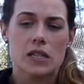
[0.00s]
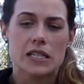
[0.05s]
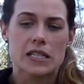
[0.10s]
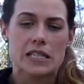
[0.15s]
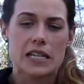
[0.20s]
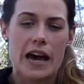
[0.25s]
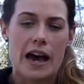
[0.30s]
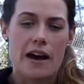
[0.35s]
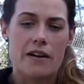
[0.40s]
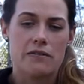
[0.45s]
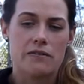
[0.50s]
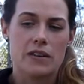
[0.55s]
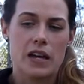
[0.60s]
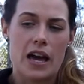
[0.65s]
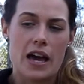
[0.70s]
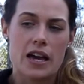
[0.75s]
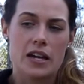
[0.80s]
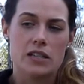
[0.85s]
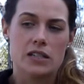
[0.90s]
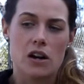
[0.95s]
staff
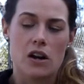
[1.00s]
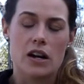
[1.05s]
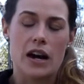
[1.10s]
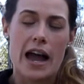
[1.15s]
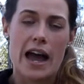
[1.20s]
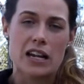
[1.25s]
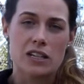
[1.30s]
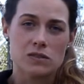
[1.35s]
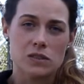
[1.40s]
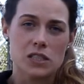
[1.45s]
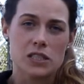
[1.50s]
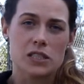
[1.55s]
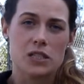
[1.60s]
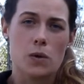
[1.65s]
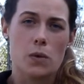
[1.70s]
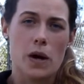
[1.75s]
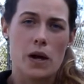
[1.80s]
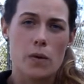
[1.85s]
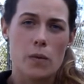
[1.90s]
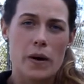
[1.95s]
and our animals
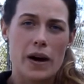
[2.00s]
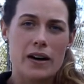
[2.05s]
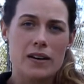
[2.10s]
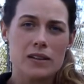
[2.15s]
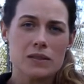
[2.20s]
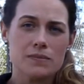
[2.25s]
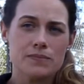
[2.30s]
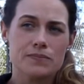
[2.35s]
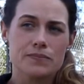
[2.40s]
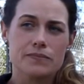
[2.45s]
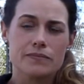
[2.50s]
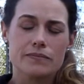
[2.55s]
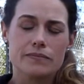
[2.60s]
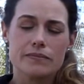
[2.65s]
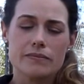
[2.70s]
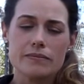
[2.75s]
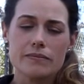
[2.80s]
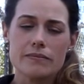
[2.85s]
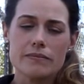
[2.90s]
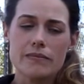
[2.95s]
quite well.
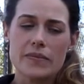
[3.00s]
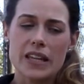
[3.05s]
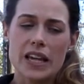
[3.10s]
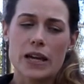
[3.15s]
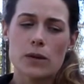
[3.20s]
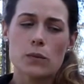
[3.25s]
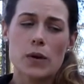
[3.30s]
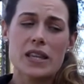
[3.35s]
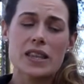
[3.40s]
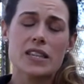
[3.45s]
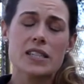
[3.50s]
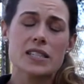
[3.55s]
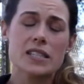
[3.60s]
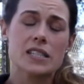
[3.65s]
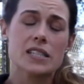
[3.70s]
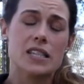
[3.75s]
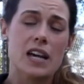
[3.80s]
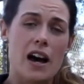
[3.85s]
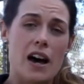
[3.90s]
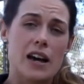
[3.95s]
And what this
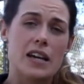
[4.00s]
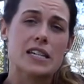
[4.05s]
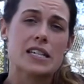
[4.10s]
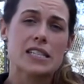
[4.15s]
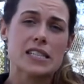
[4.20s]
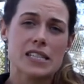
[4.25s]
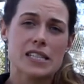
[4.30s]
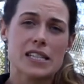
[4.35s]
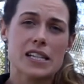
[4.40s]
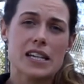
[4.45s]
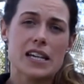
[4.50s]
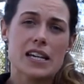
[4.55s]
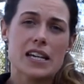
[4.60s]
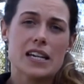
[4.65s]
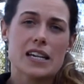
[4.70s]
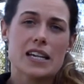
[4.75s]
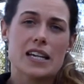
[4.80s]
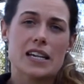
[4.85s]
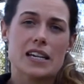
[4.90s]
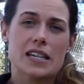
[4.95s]
does
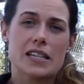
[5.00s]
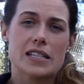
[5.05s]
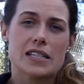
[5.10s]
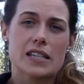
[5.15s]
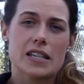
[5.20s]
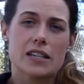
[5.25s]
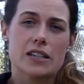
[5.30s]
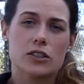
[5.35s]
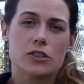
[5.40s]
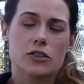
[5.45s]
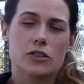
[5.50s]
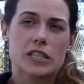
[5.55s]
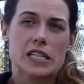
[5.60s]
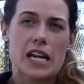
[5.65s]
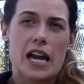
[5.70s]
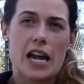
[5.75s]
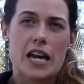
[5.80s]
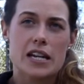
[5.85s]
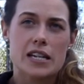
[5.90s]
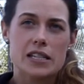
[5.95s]
is it
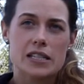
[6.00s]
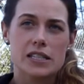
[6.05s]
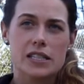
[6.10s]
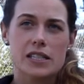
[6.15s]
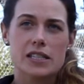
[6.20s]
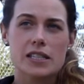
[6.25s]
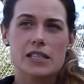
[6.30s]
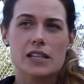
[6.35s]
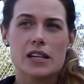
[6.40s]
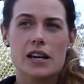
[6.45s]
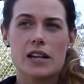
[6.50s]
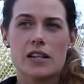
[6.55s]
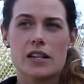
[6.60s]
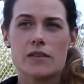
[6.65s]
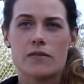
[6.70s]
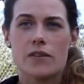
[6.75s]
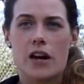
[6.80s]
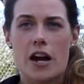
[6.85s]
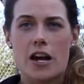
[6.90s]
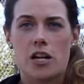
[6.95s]
creates an
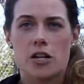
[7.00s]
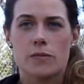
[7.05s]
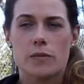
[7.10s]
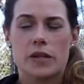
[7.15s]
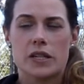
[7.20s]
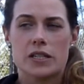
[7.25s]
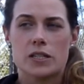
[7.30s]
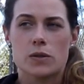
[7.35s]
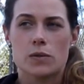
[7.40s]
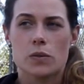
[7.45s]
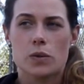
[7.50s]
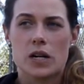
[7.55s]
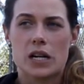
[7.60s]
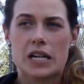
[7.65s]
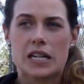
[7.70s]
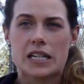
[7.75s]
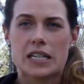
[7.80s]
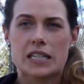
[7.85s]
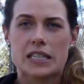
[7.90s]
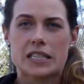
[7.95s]
environment
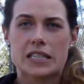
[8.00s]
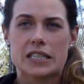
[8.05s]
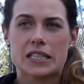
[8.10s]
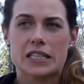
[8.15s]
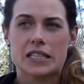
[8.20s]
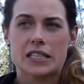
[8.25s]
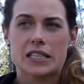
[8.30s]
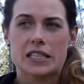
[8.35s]
where